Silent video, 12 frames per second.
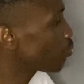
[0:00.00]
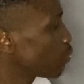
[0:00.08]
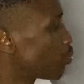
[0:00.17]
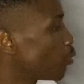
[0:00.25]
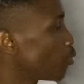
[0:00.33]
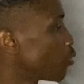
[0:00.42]

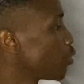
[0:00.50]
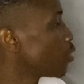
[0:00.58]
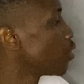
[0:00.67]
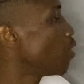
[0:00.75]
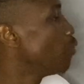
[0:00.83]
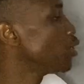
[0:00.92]
people,
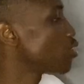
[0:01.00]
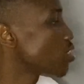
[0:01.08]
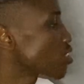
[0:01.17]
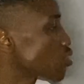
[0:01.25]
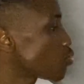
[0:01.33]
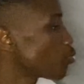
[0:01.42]

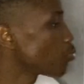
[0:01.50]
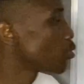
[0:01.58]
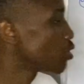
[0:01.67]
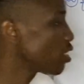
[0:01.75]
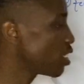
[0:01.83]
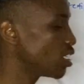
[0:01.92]
meiosis 2
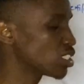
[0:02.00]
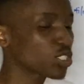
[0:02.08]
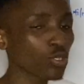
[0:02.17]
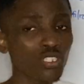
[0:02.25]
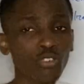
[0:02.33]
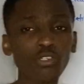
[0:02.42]
in
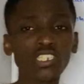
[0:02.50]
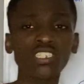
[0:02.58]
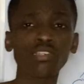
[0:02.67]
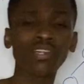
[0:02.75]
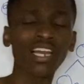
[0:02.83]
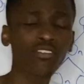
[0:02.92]
short, which is
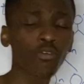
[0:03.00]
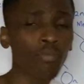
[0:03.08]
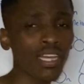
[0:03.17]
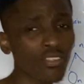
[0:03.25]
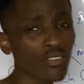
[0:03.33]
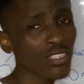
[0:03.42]
similar to
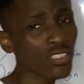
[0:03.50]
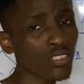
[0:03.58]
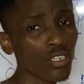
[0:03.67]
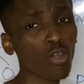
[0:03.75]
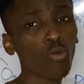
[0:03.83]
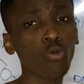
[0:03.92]
mitosis,
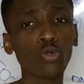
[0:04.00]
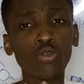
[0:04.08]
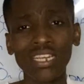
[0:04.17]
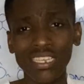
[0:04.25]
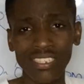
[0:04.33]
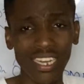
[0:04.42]
we'll do
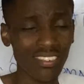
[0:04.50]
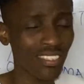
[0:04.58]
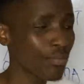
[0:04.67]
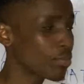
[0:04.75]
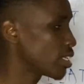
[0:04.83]
the exact same